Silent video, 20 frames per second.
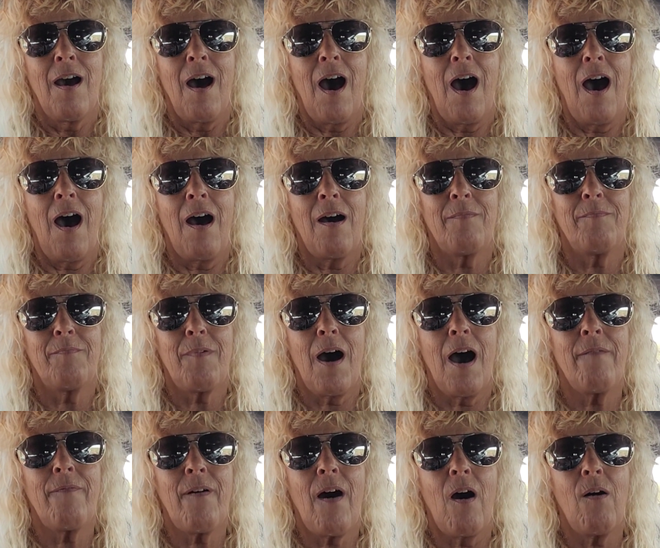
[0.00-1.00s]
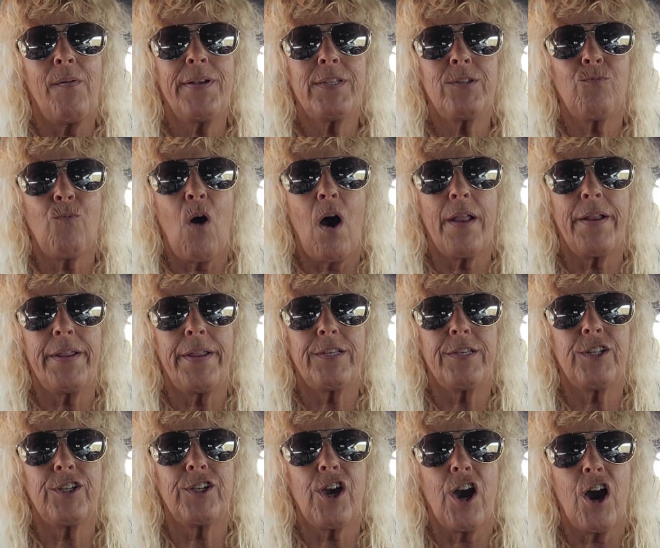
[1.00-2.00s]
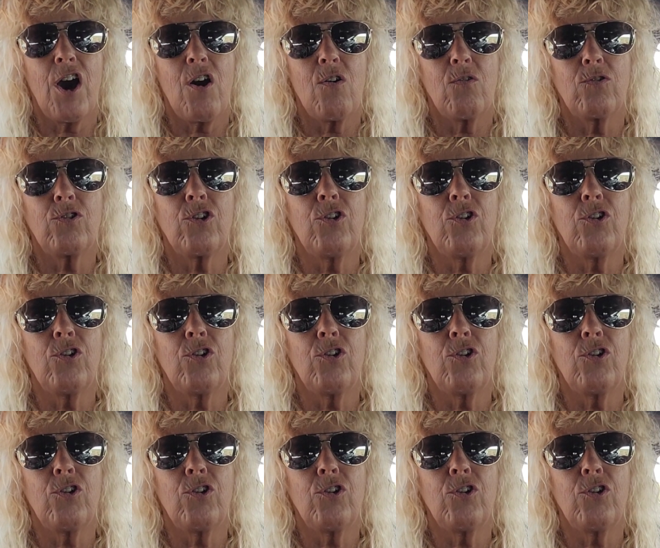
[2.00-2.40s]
I've always wanted to go